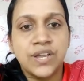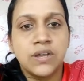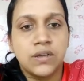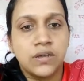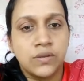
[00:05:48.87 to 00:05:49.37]

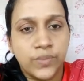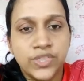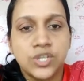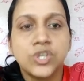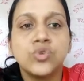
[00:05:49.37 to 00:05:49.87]

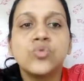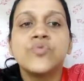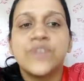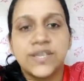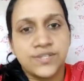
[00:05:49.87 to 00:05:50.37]
with
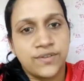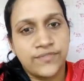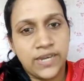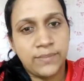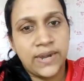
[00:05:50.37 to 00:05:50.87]
new ways of
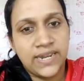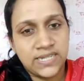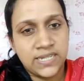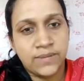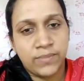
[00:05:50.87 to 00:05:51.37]
film
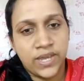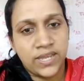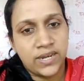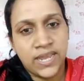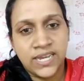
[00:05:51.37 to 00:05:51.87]
editing
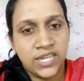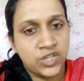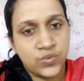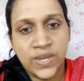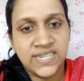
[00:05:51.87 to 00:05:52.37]
by
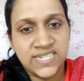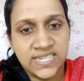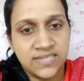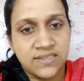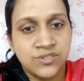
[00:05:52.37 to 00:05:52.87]

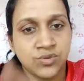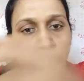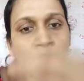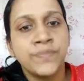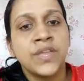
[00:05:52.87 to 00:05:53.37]
1920s.
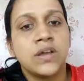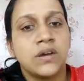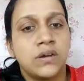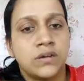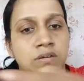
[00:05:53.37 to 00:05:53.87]
So
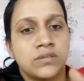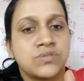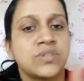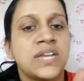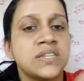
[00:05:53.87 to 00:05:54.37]

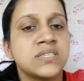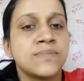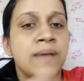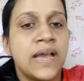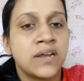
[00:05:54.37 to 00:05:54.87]
that is
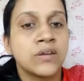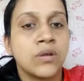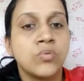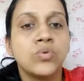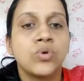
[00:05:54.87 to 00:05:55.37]
the
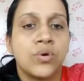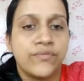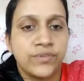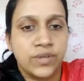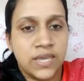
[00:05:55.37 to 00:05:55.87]
background of,
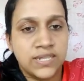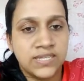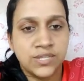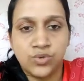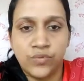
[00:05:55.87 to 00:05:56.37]
you can
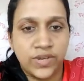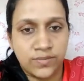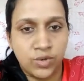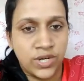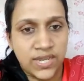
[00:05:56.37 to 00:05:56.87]
say, Soviet
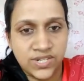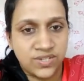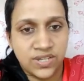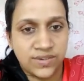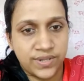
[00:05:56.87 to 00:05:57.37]
montage
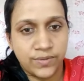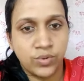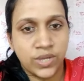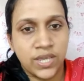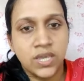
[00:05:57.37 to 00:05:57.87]
theory.
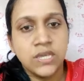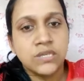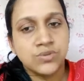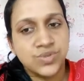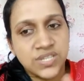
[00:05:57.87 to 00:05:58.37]
Okay,
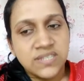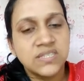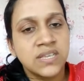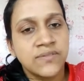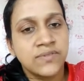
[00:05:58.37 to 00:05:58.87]
so
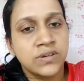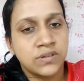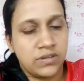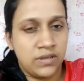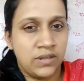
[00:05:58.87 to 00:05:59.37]
since there
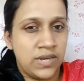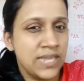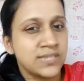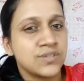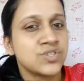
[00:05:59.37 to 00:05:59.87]
were
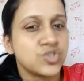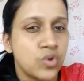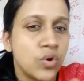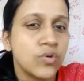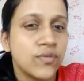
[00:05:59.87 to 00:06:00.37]
less
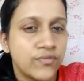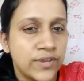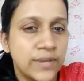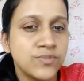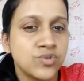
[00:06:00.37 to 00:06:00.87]
stock of
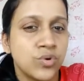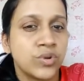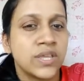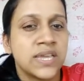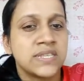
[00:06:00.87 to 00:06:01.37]
films,
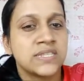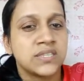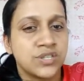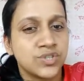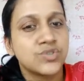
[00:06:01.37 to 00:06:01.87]
or you can say
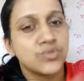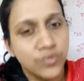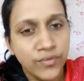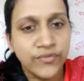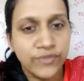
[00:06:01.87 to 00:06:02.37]
there is no